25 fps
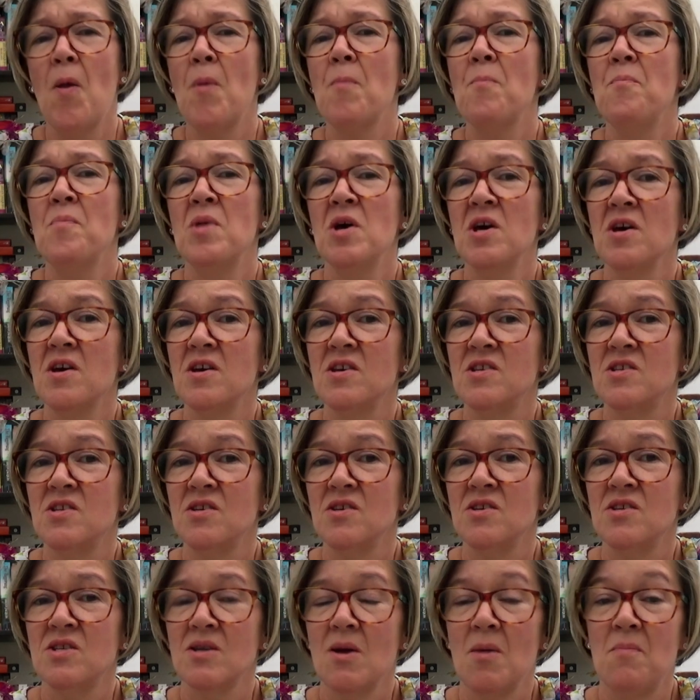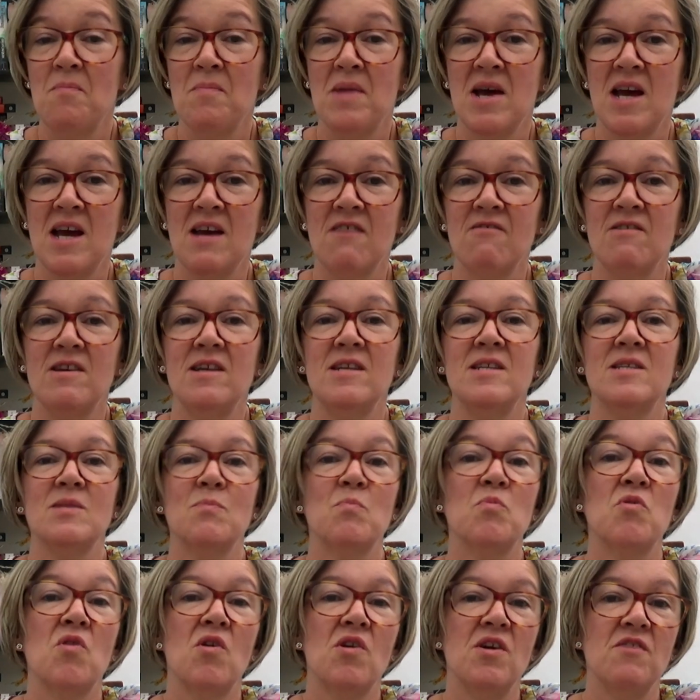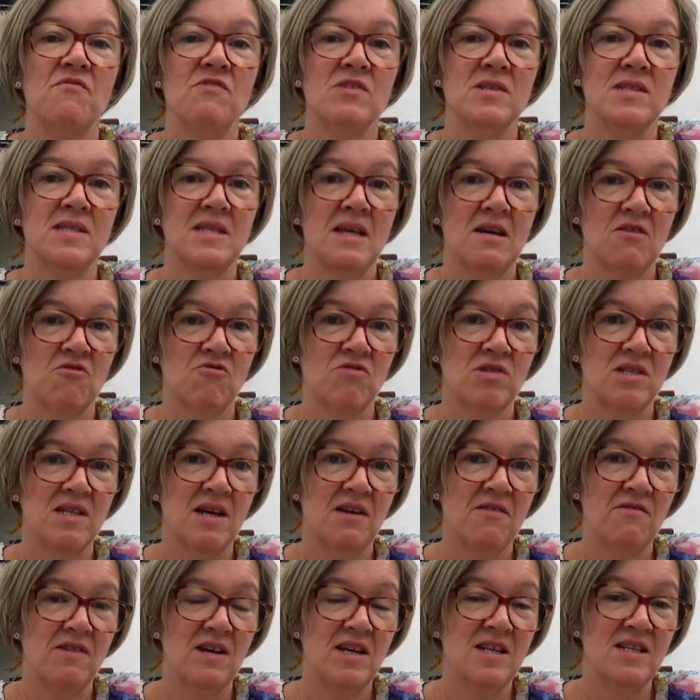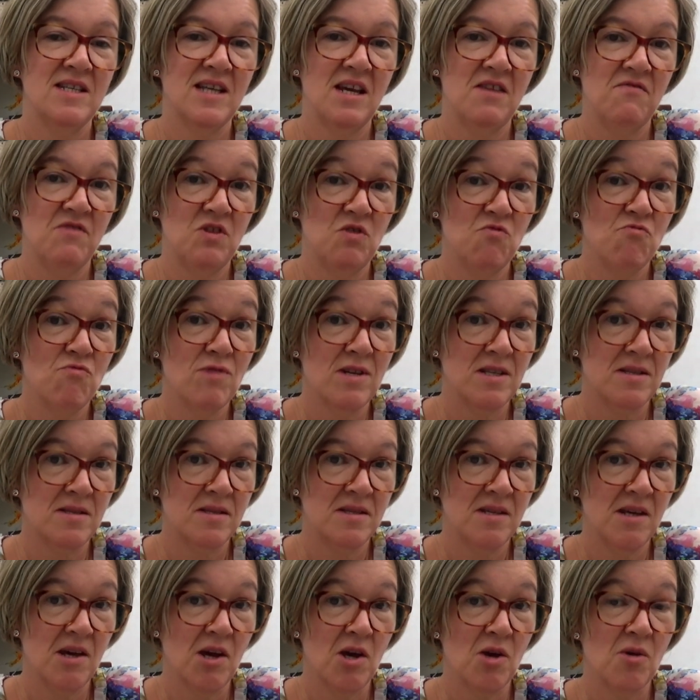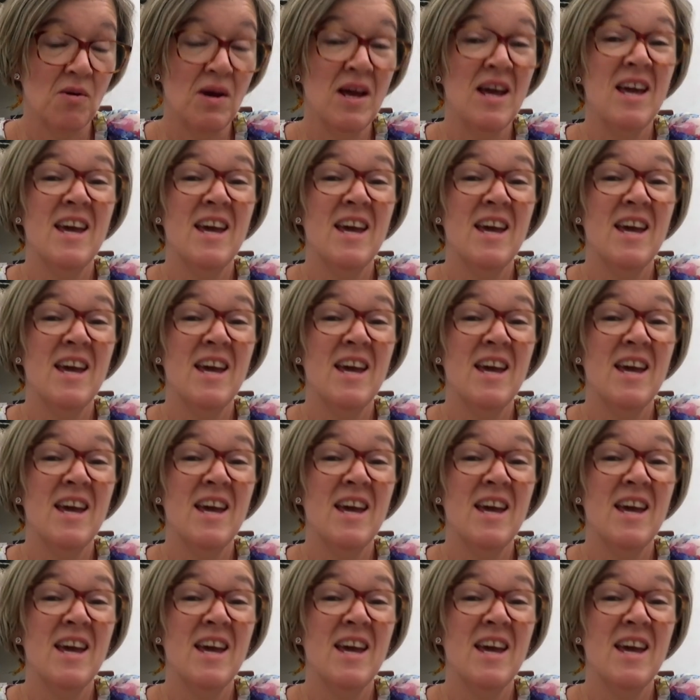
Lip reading: murdered Mary's private secretary, David Rizzio,